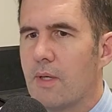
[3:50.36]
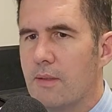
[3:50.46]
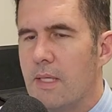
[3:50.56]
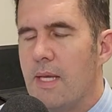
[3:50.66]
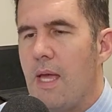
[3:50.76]

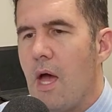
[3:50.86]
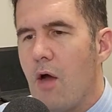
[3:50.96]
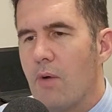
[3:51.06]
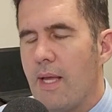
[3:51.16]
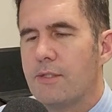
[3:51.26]
Okay.
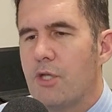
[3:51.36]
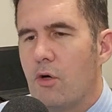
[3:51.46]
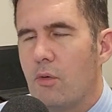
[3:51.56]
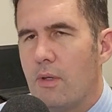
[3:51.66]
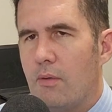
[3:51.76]
All right. And
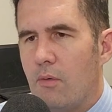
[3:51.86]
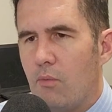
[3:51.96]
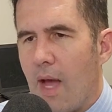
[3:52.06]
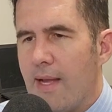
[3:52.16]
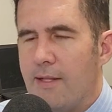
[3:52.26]
so
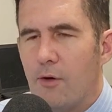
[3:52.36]
I